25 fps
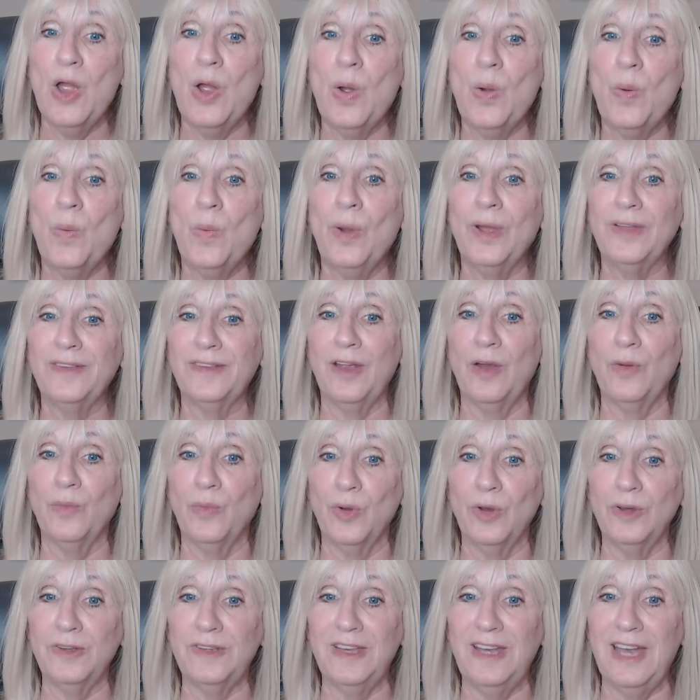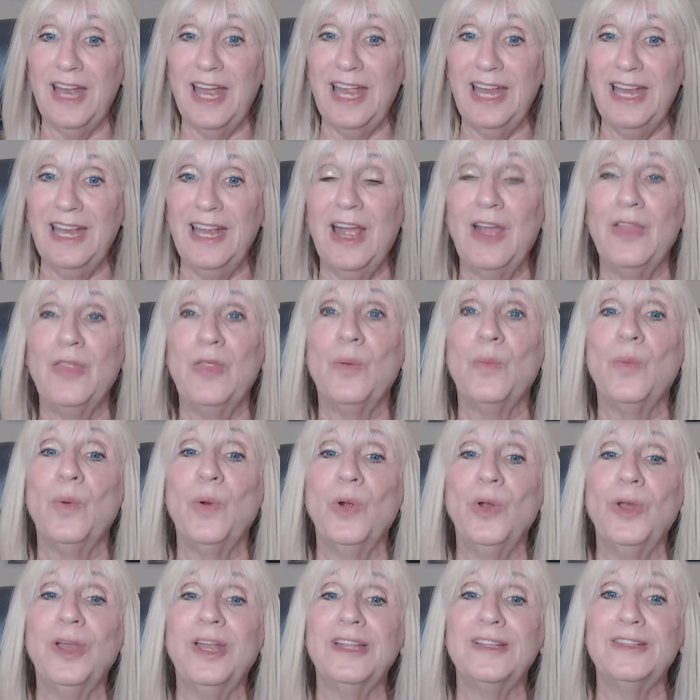What's our word today? The
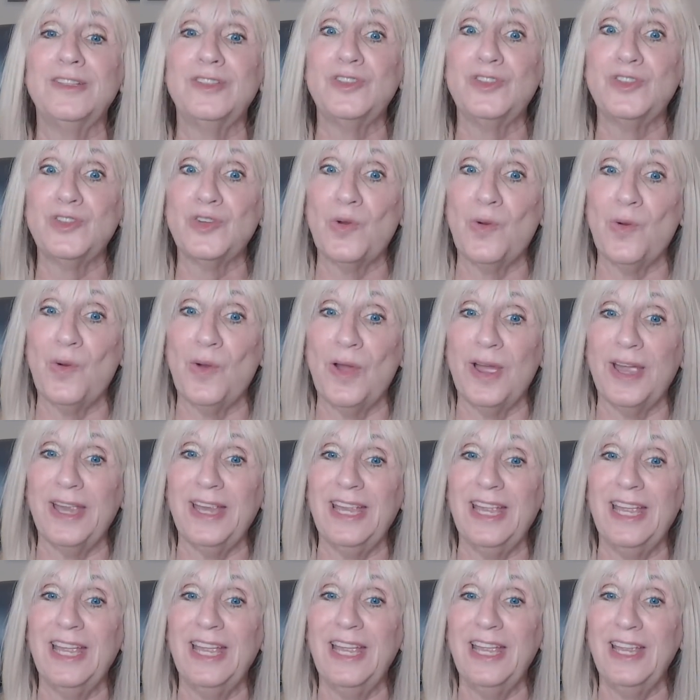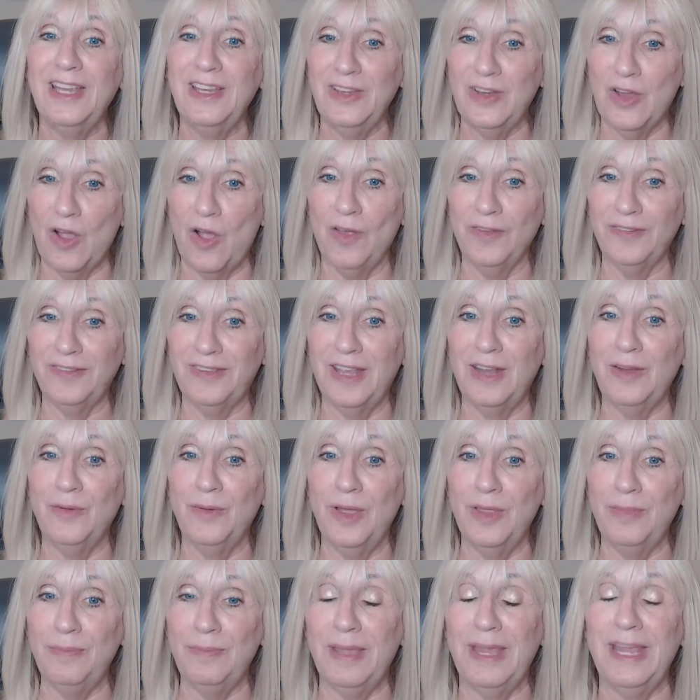word is joy. Y'all sing
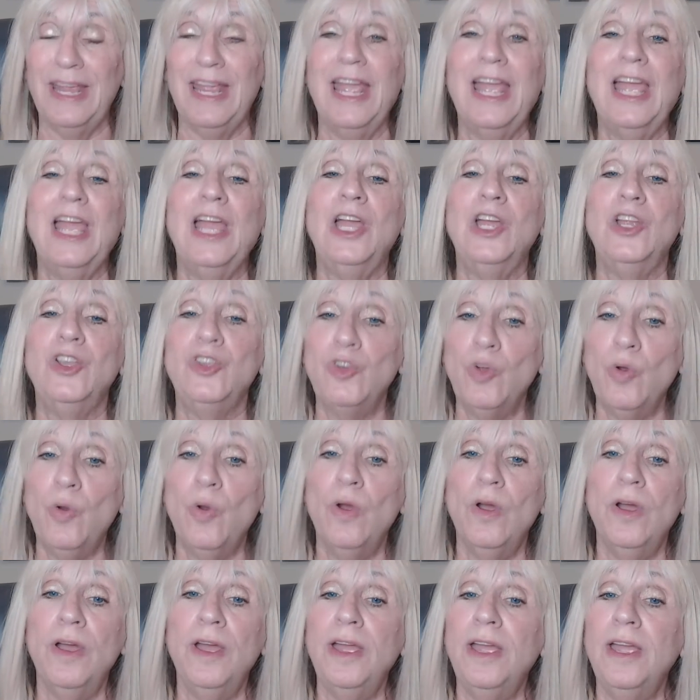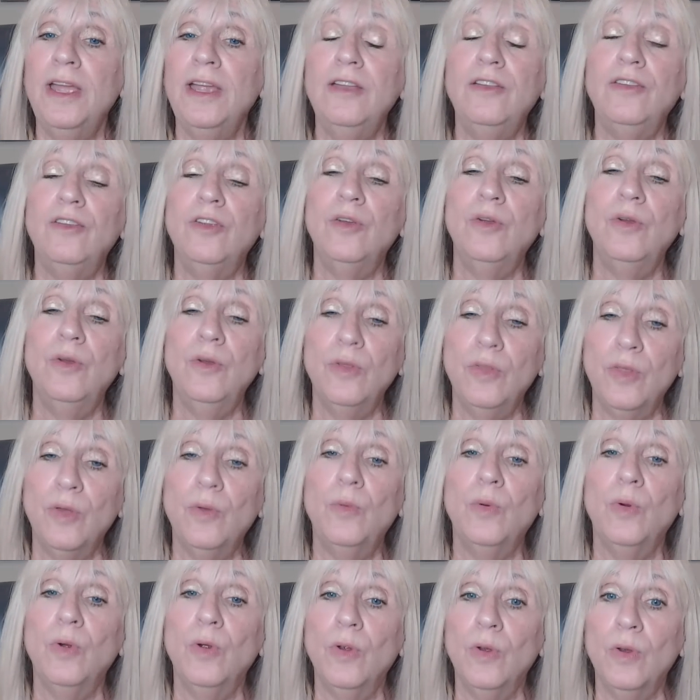with me. Joy to the
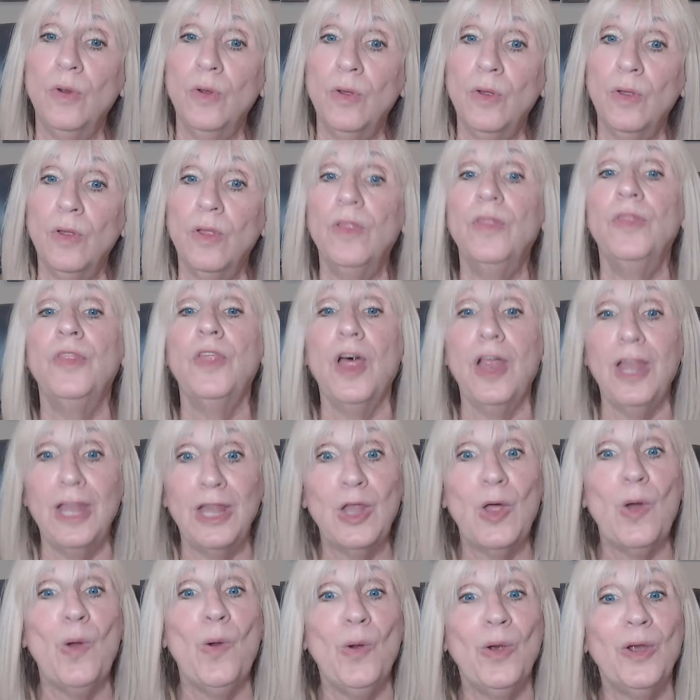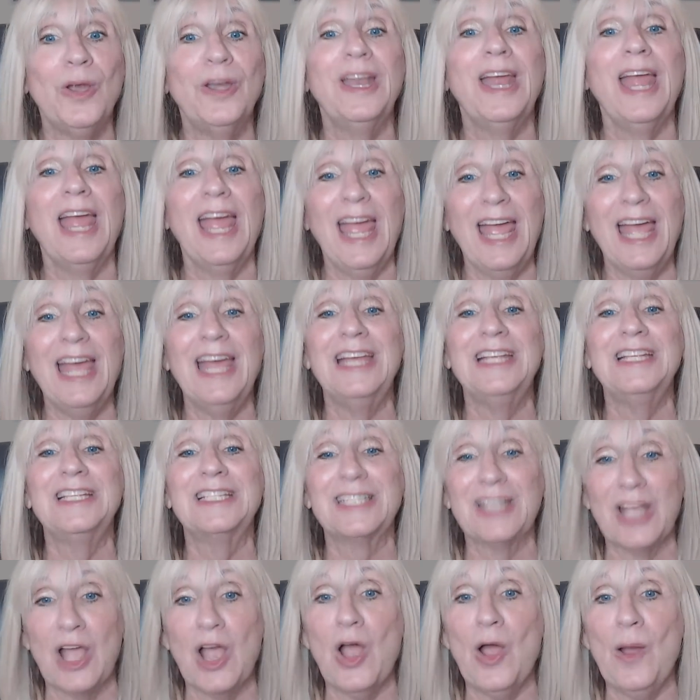world, the Lord has
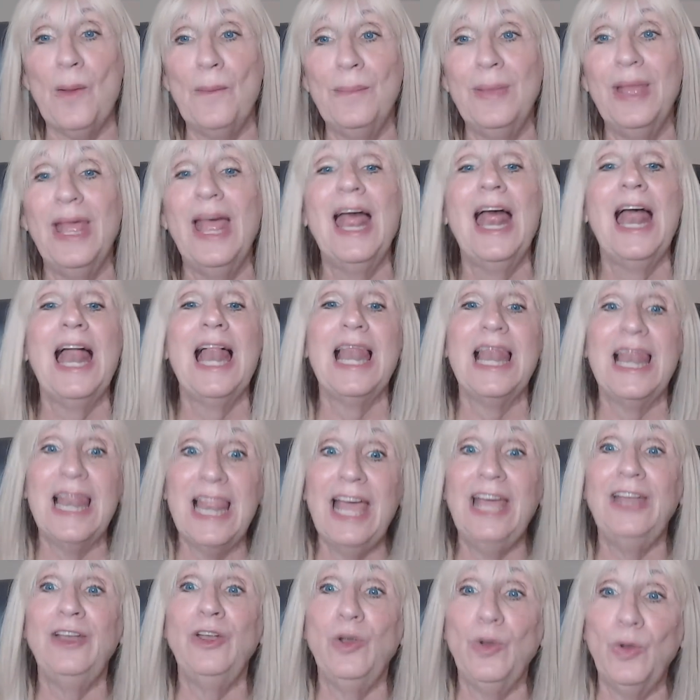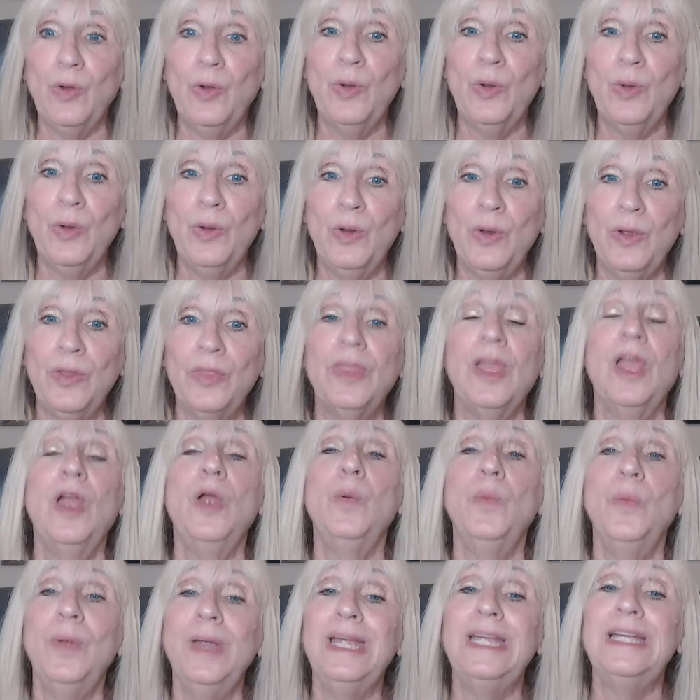come. Let earth
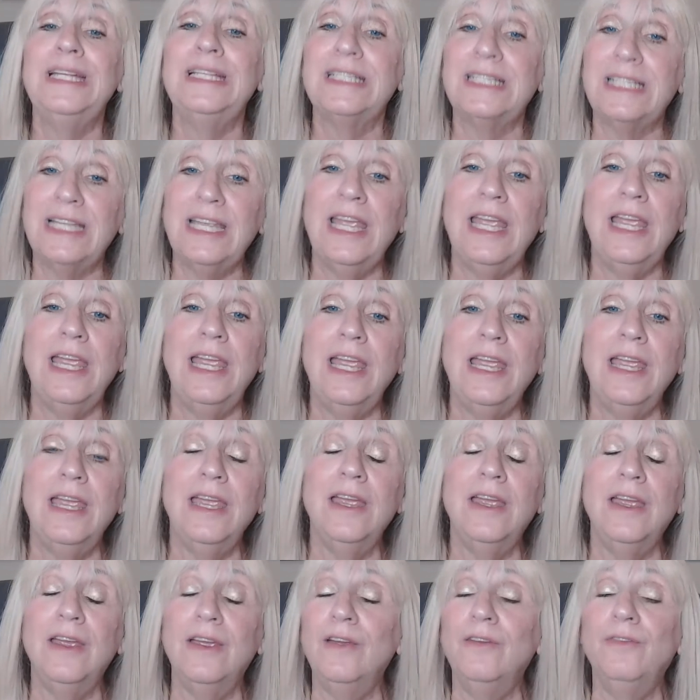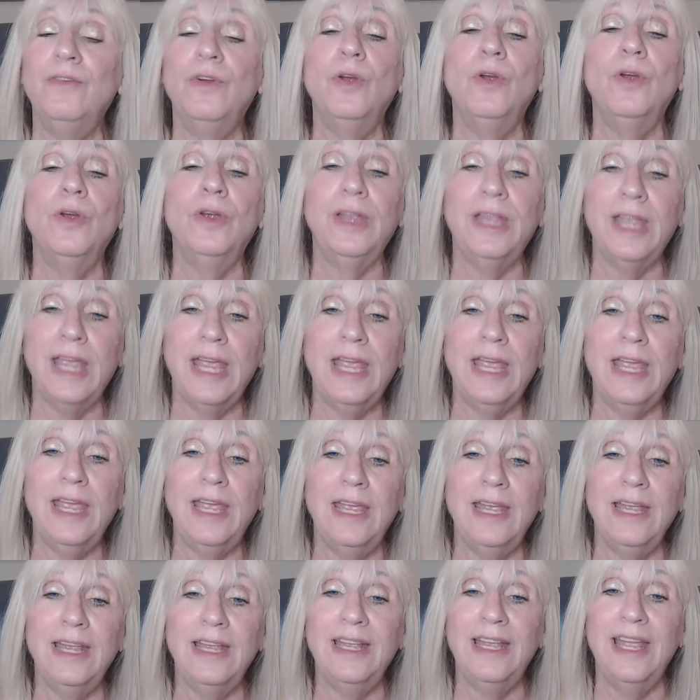receive her
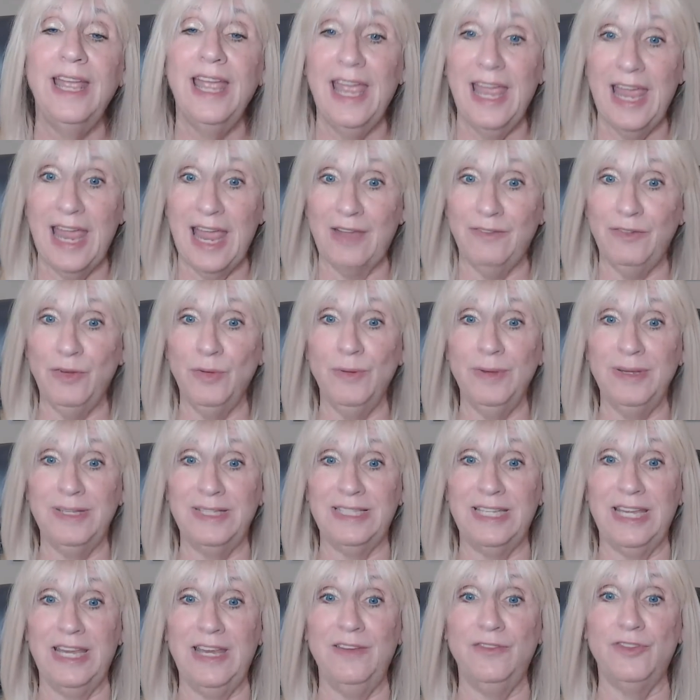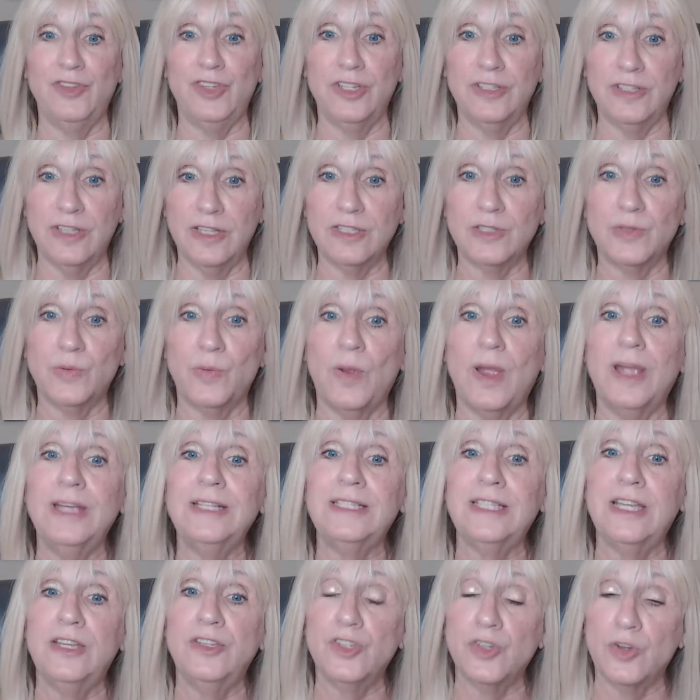King. Have you received Jesus
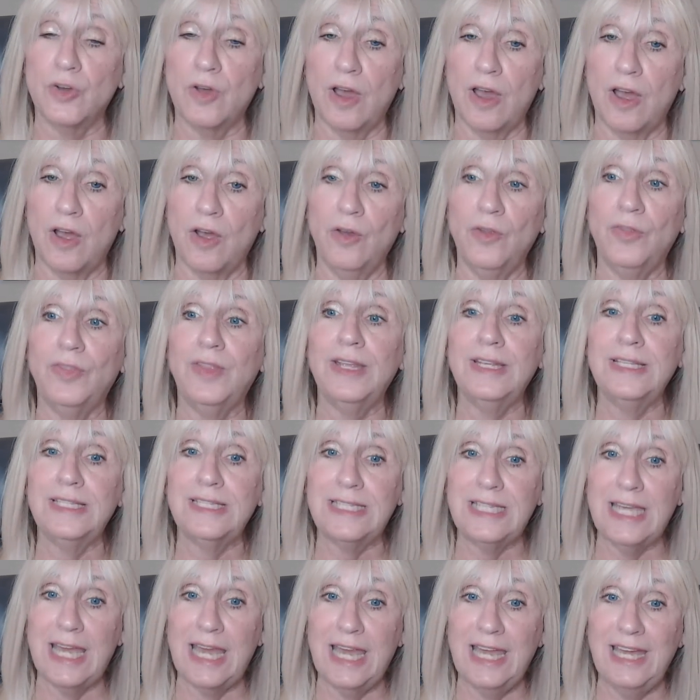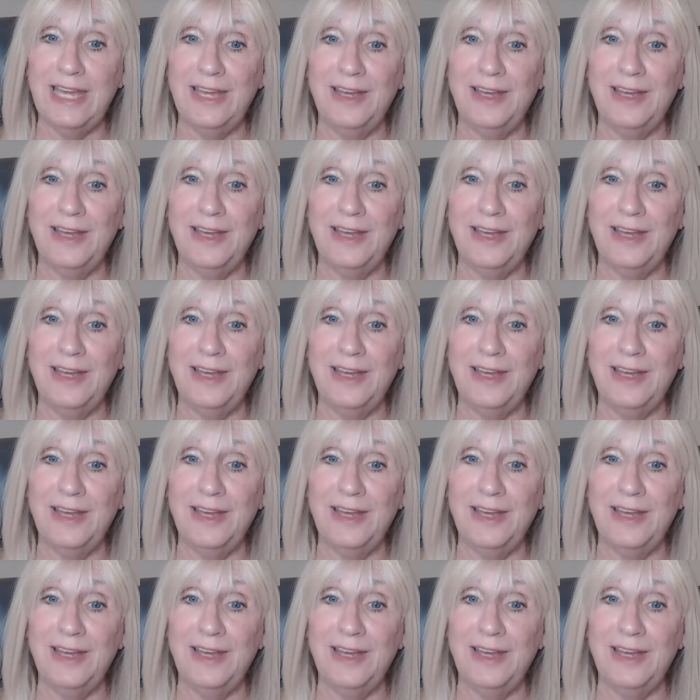Christ in your heart this day?